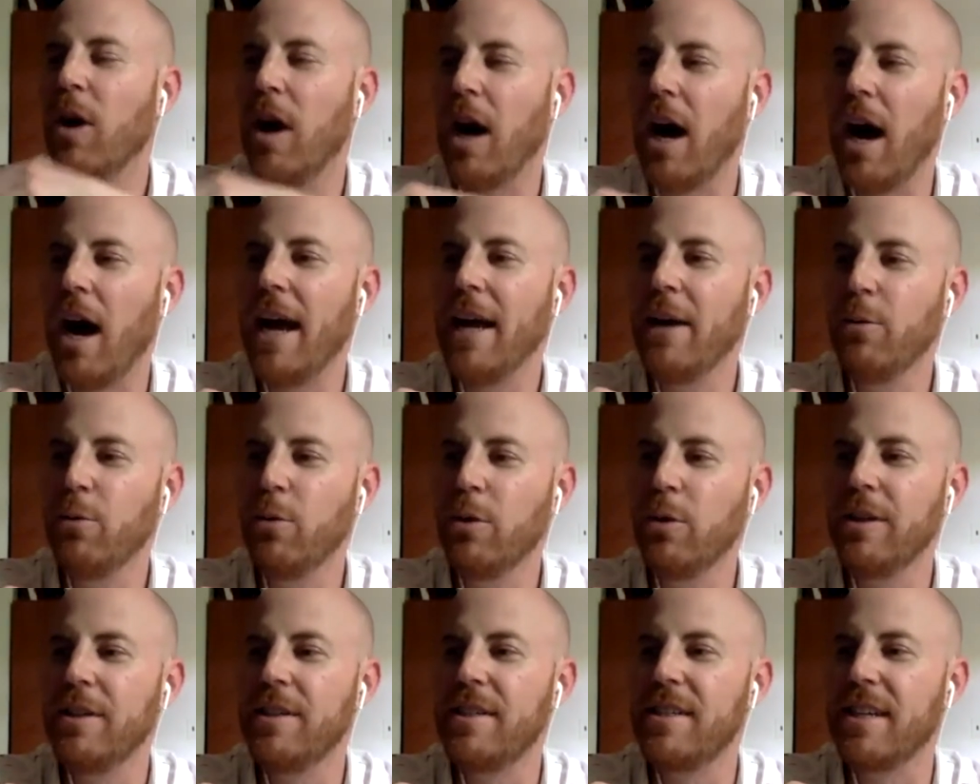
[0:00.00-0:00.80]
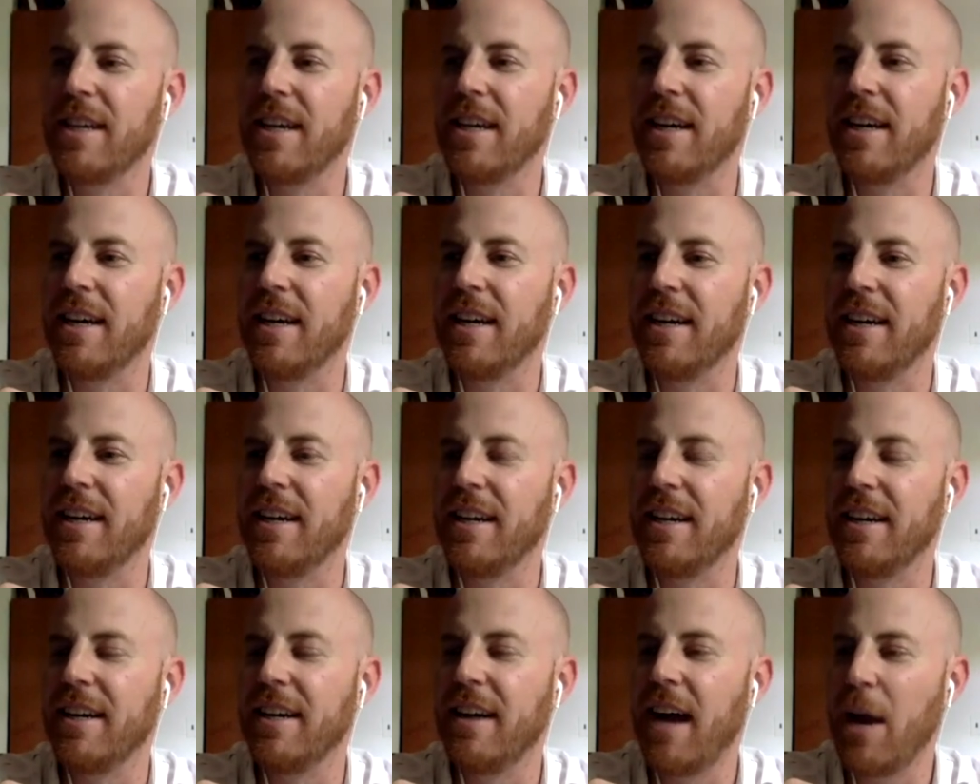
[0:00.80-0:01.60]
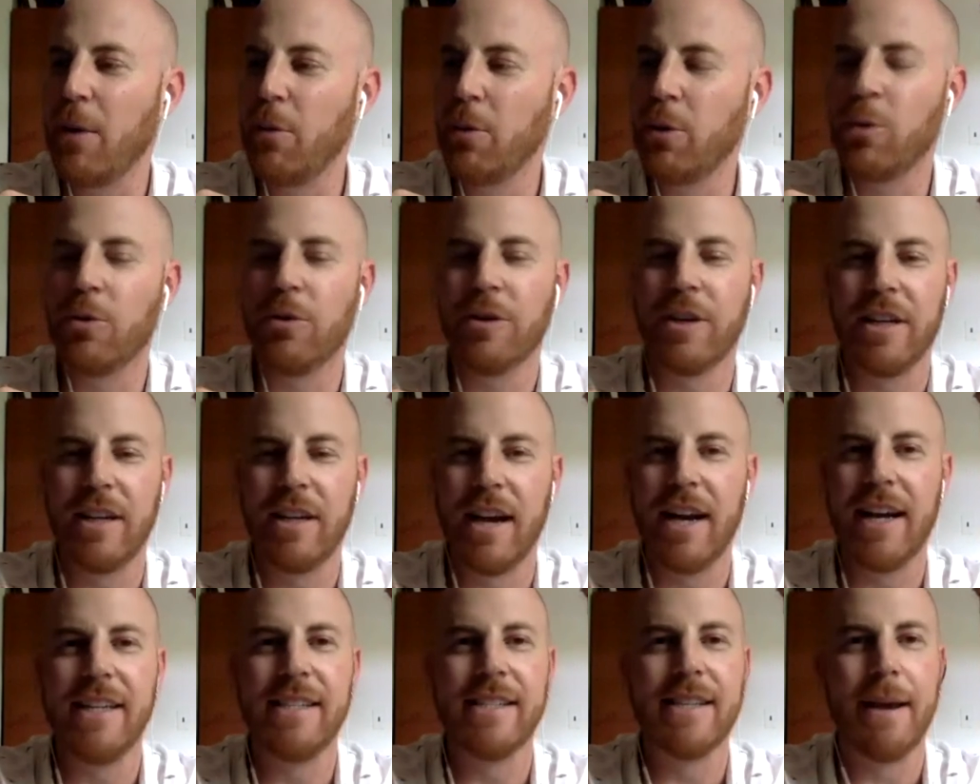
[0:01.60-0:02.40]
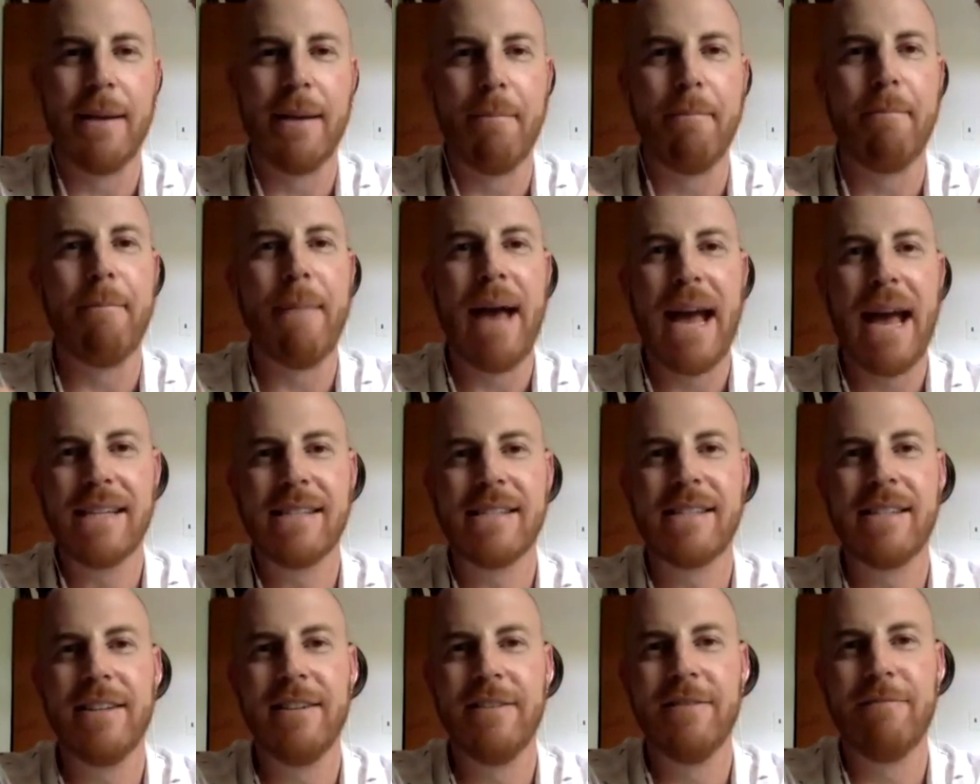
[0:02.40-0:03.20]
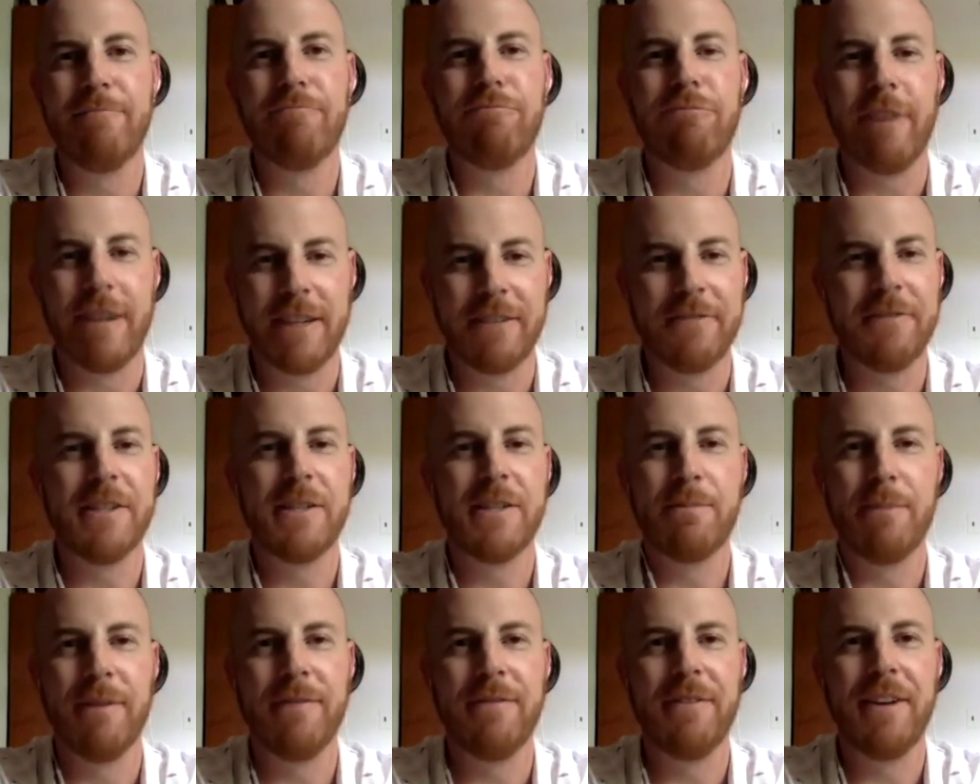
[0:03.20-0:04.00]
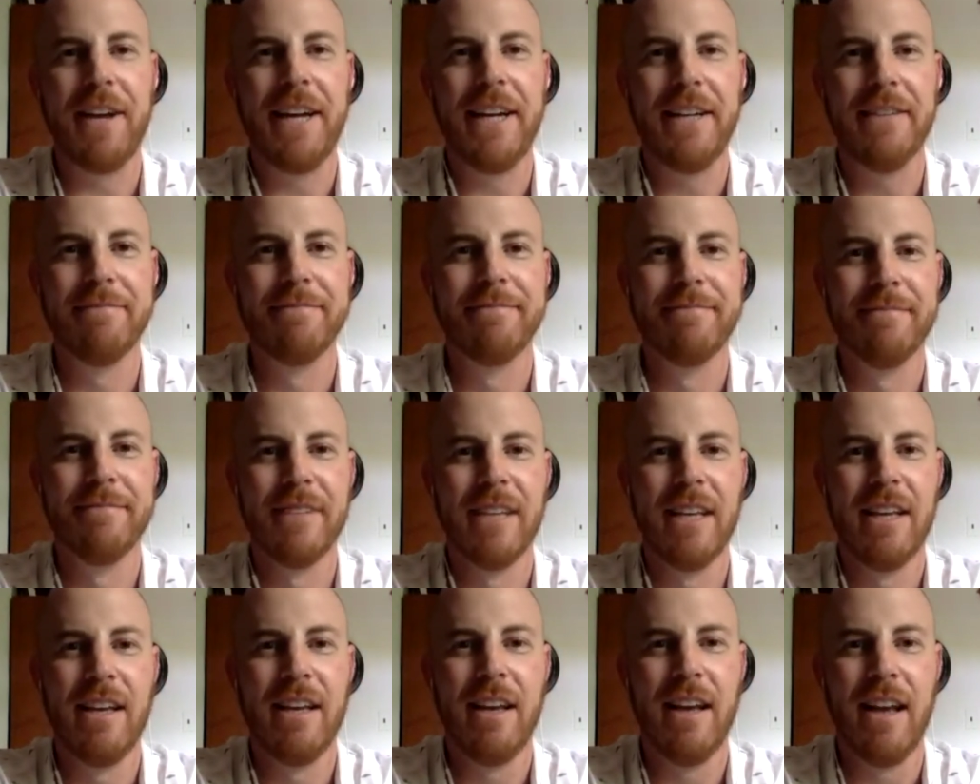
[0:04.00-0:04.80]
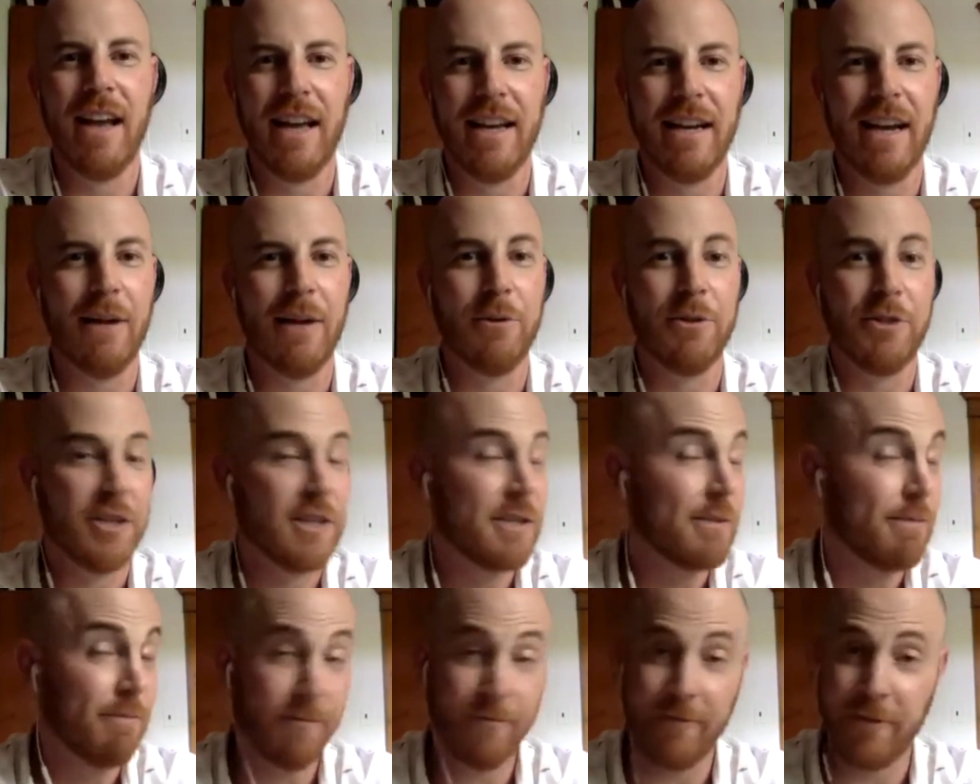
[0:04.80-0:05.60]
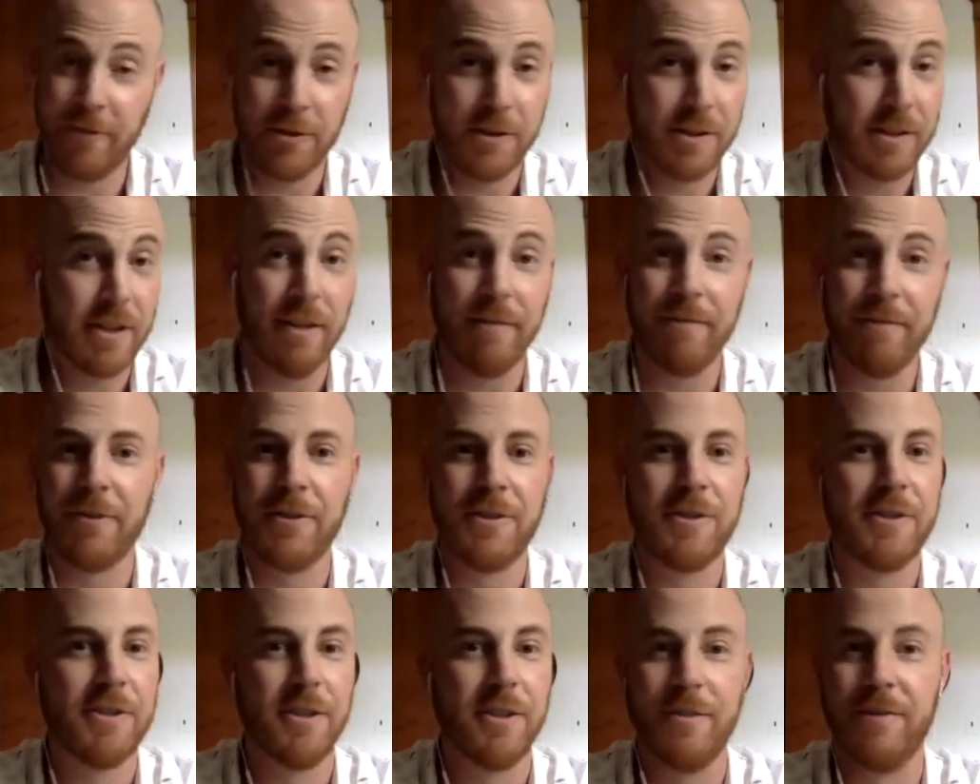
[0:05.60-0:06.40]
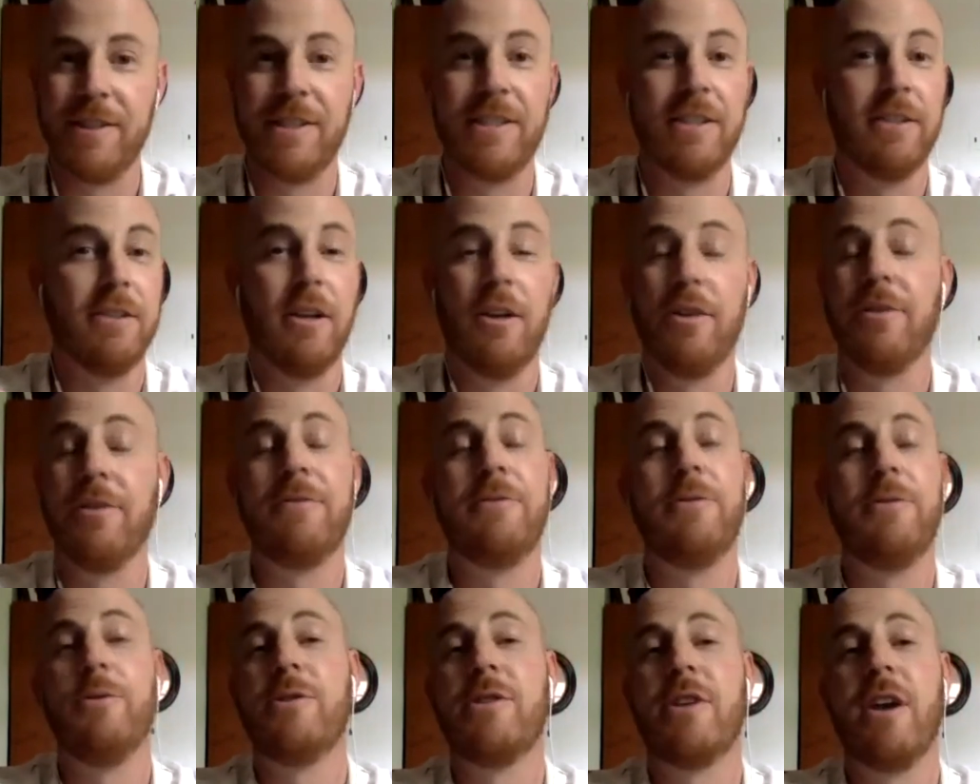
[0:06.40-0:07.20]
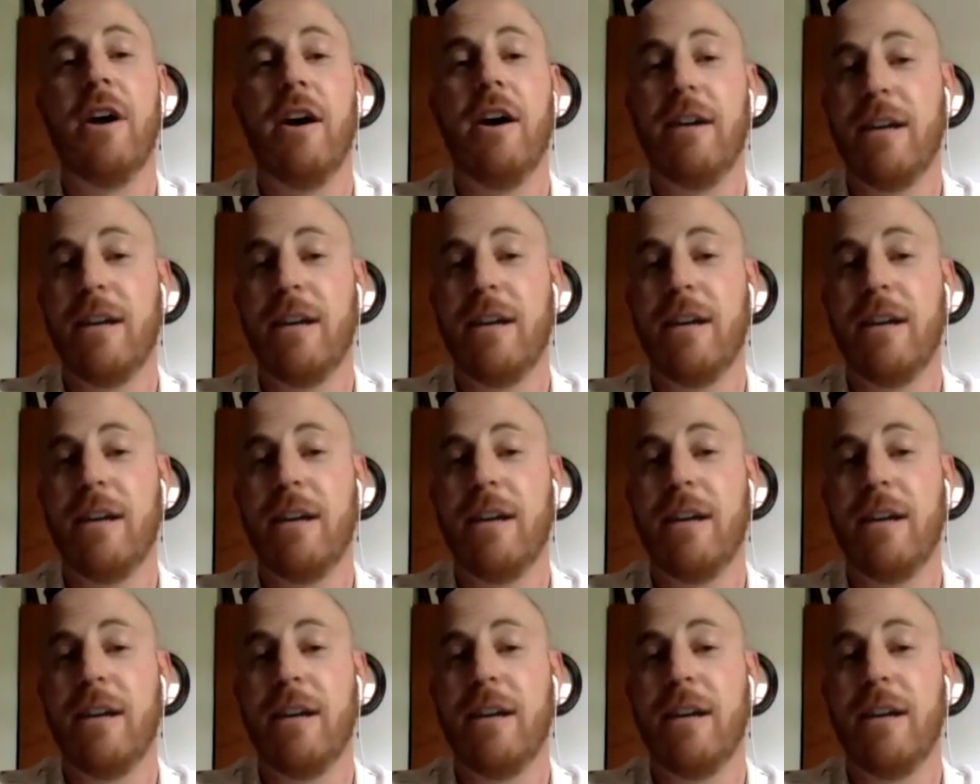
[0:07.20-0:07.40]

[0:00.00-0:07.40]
would organize a massive breakfast buffet, and I would just first come, first serve until all the food's gone. I would